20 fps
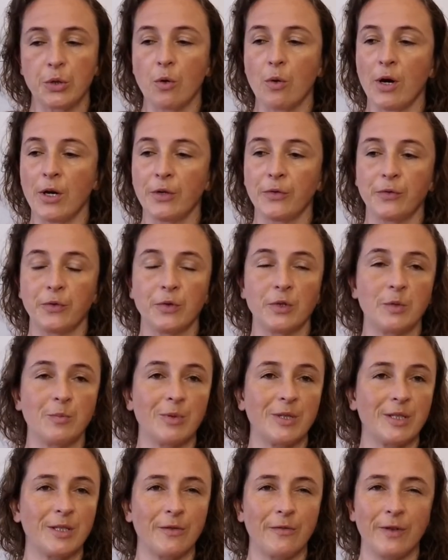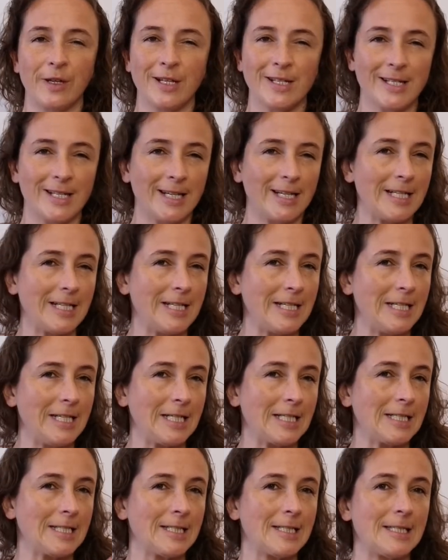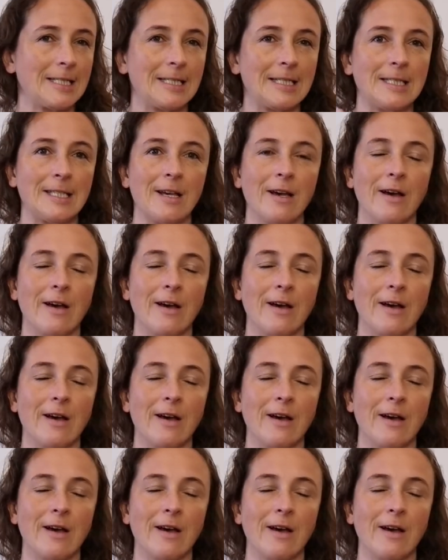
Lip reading: quite a few specific techniques,